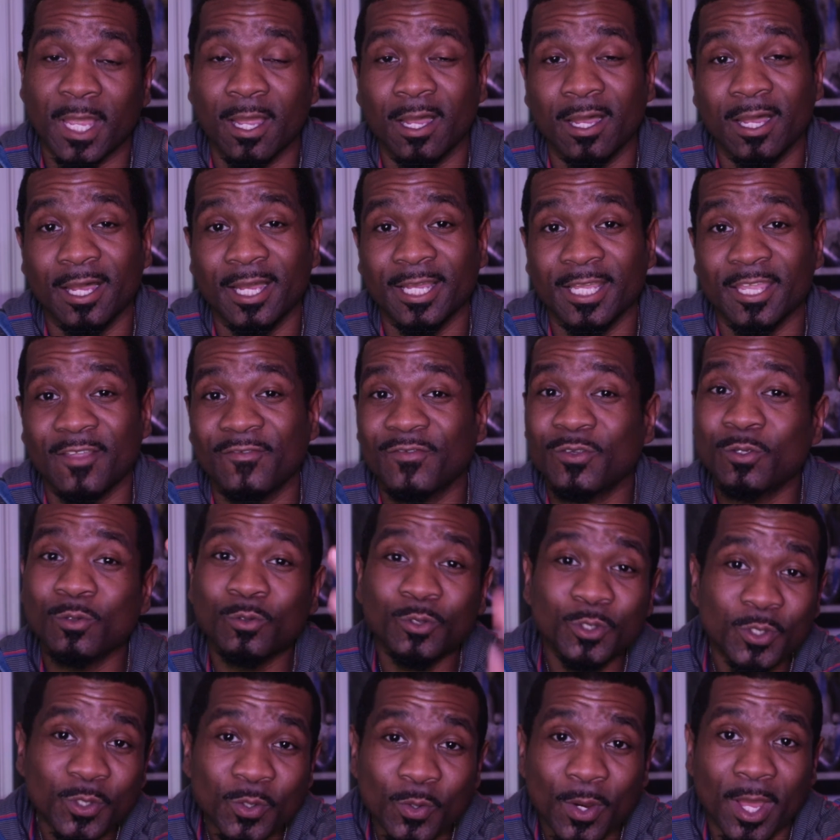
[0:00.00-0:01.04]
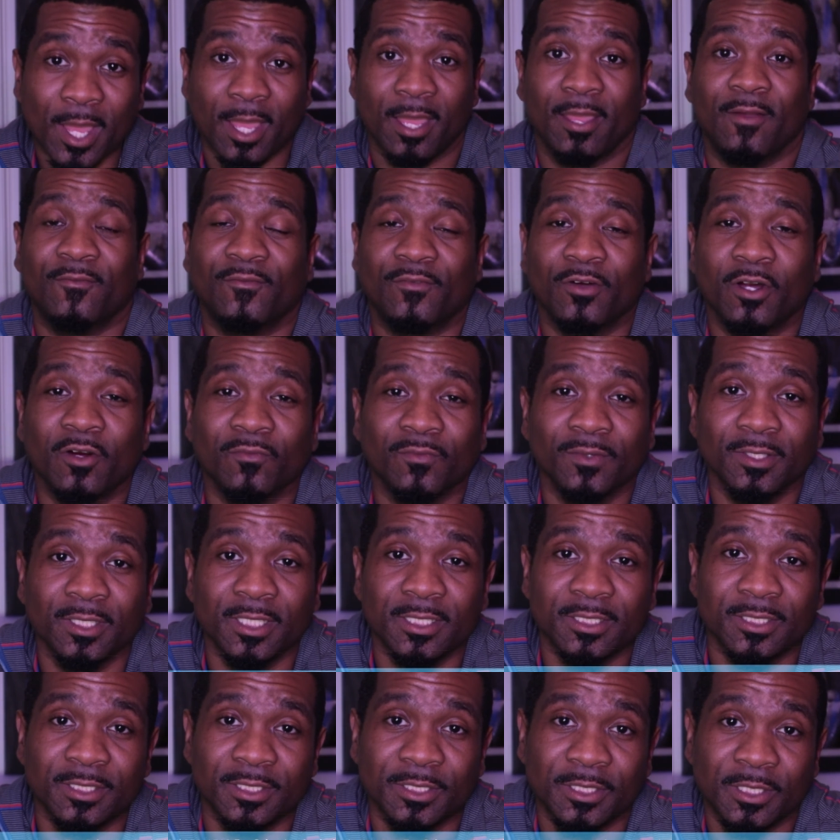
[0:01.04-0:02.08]
uh, if you do have a
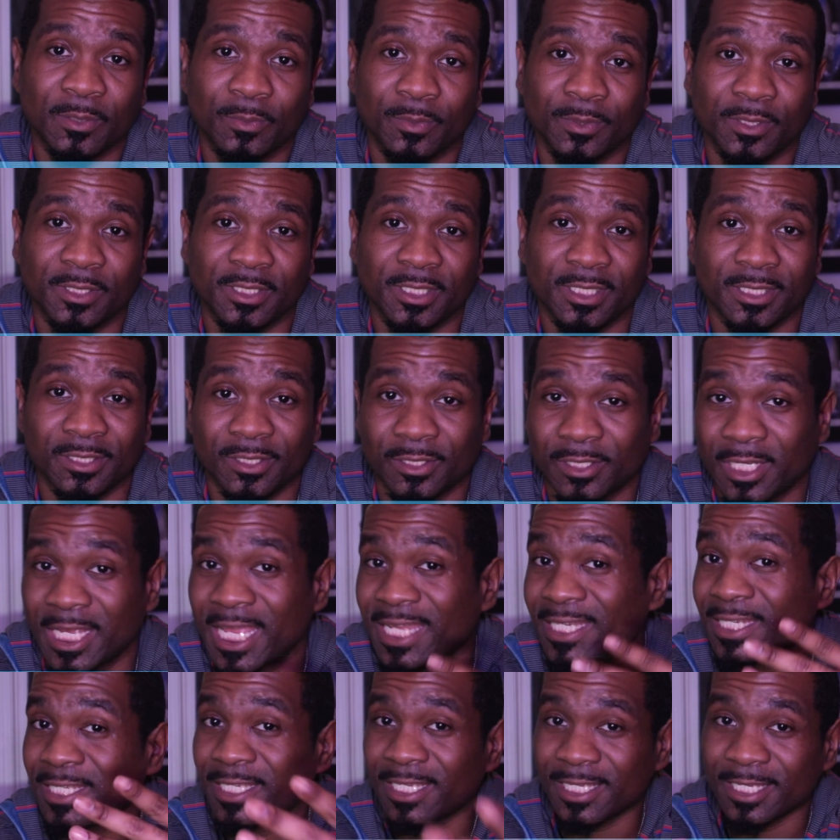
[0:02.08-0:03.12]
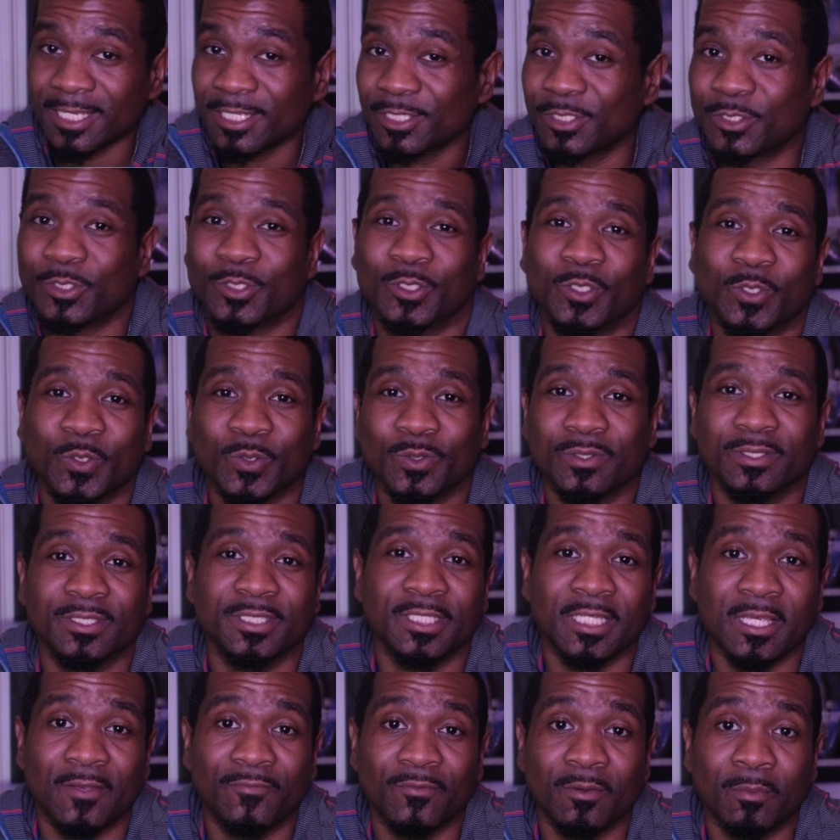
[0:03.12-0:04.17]
relationship with Jesus and He is your Lord and
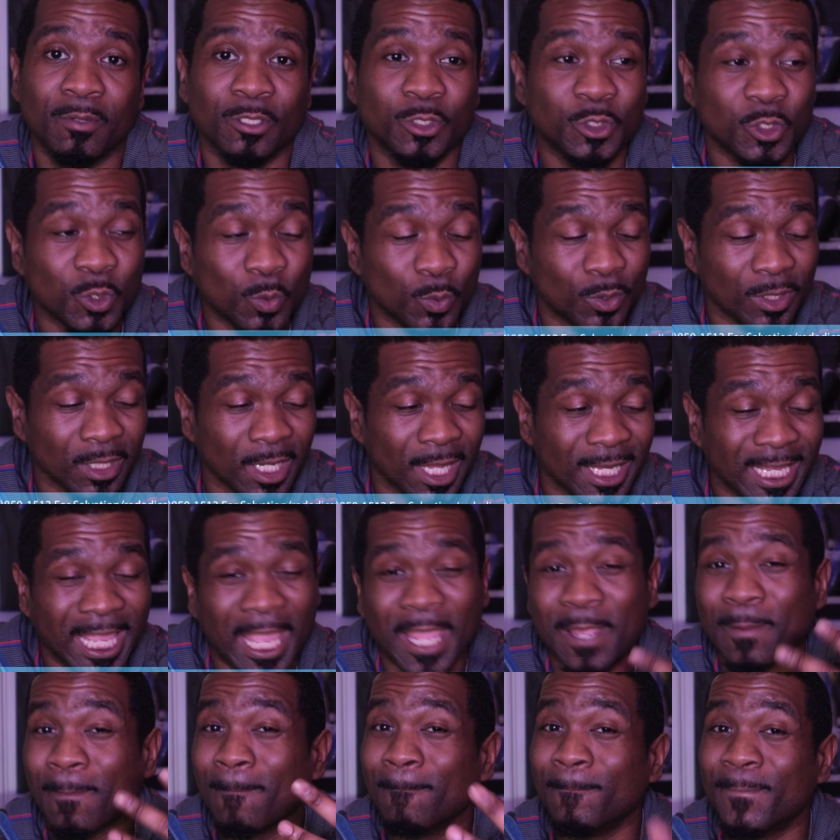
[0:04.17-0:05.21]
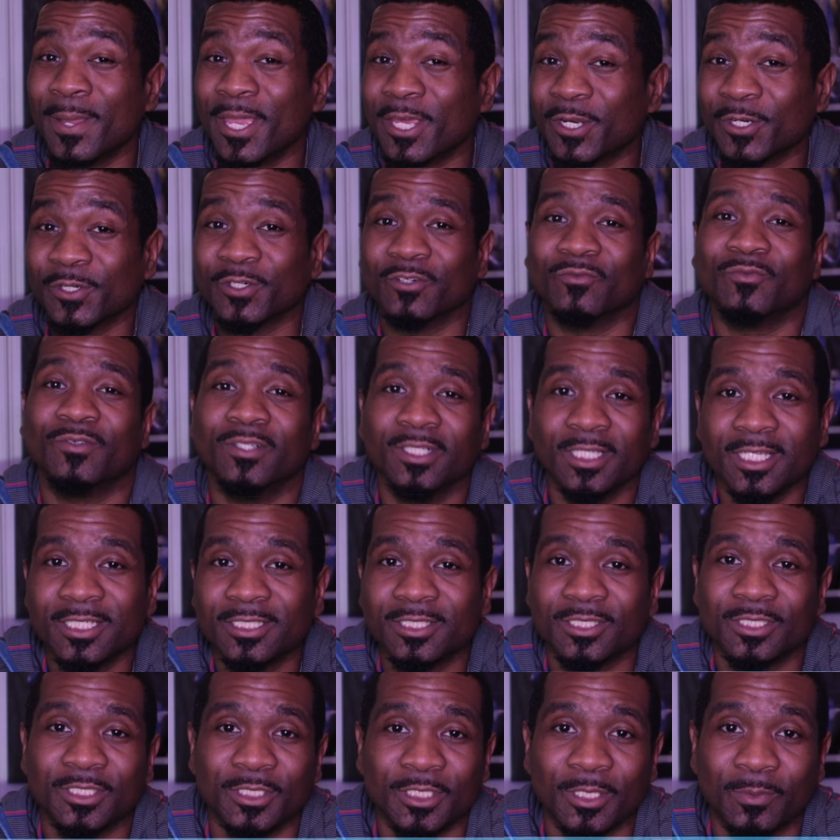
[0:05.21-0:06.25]
Savior, but you would like a better
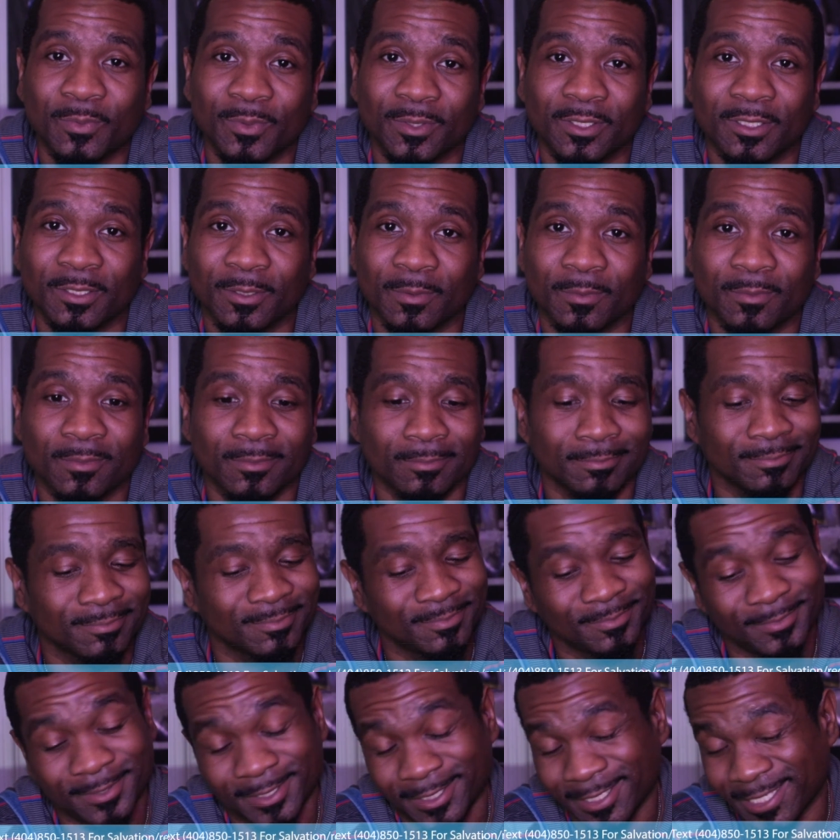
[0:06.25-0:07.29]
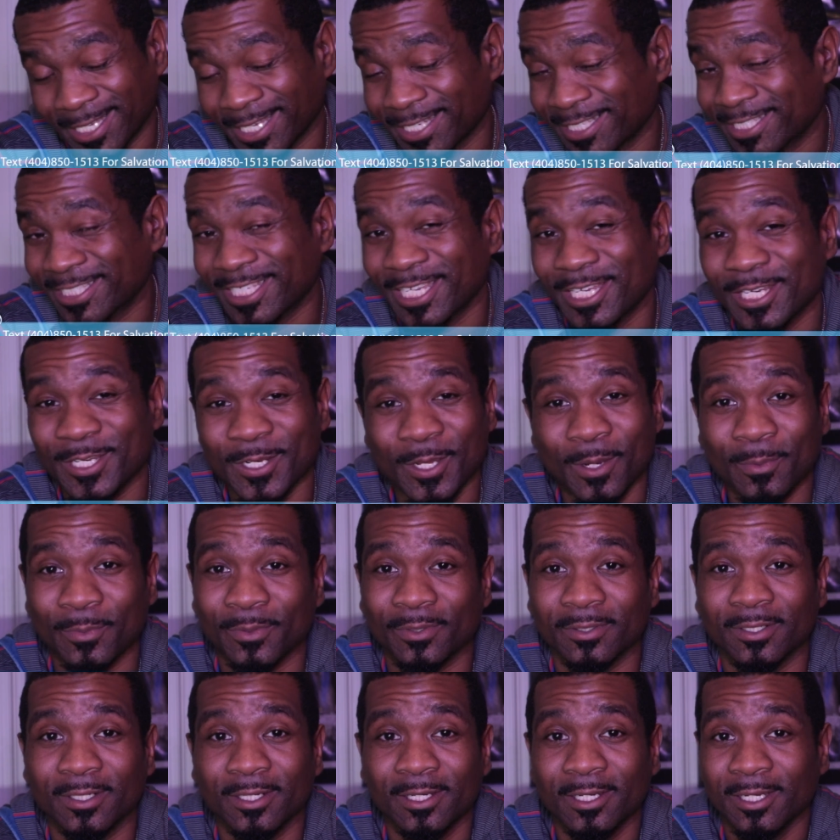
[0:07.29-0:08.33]
relationship with Him, text that
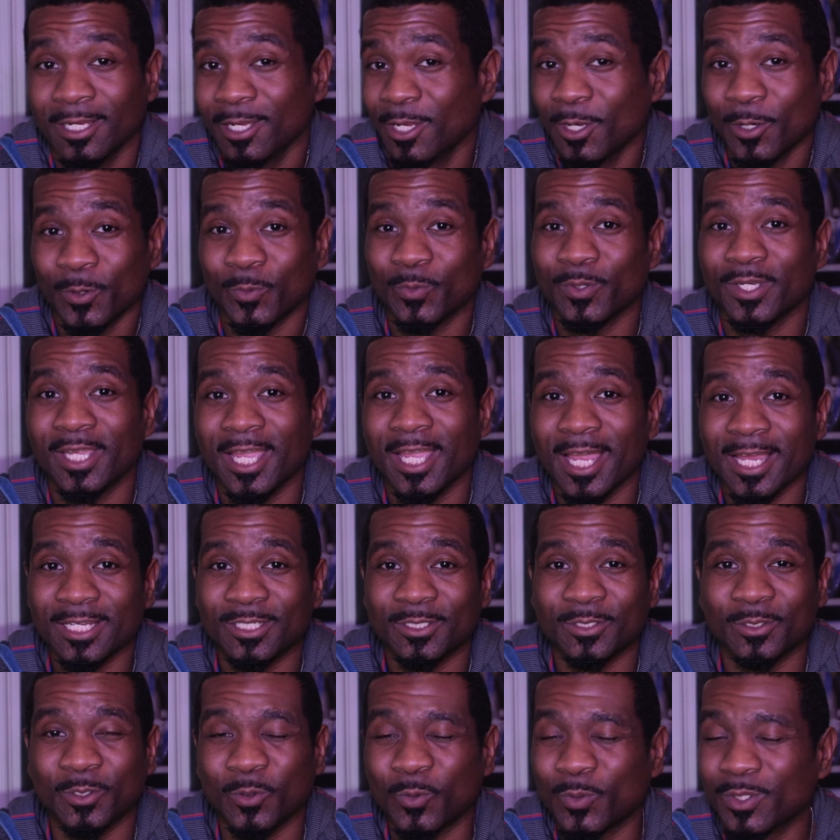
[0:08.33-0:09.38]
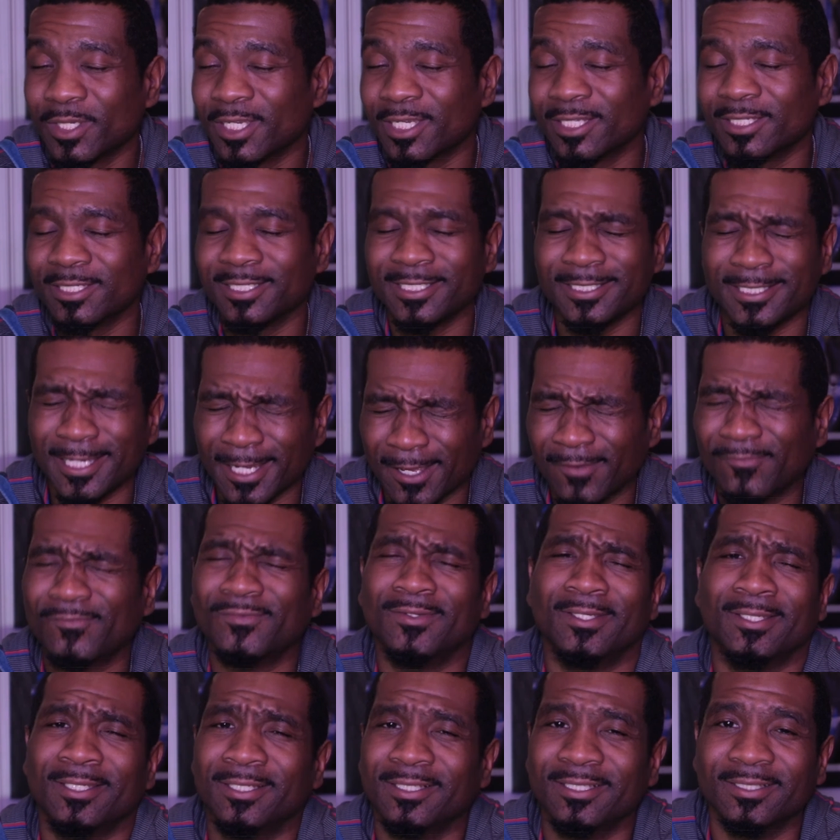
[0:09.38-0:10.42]
number. We got you. We can
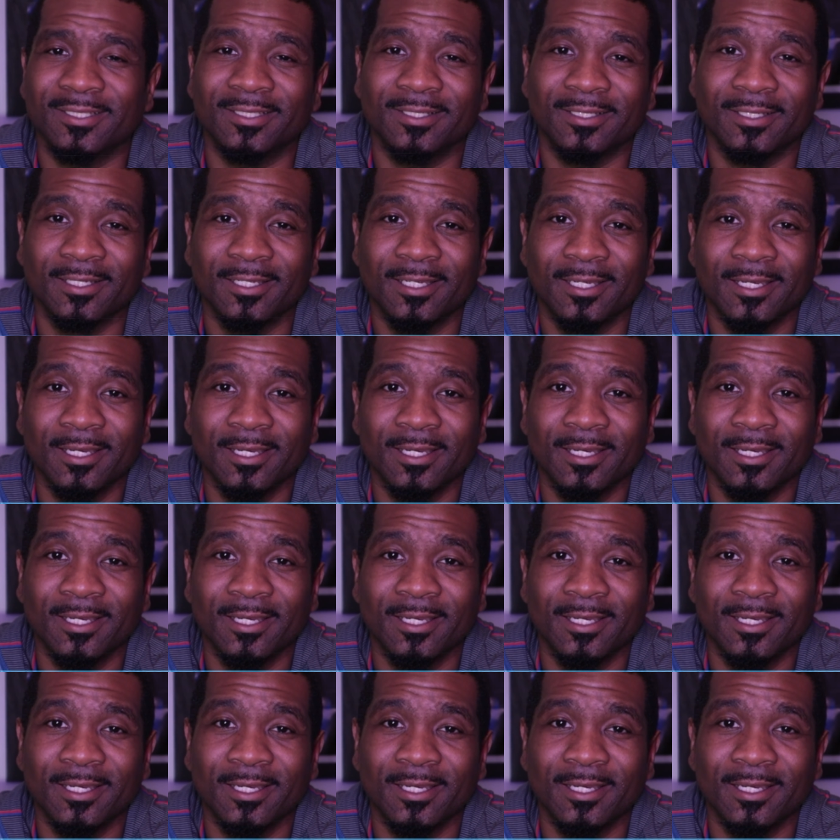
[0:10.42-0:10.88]
definitely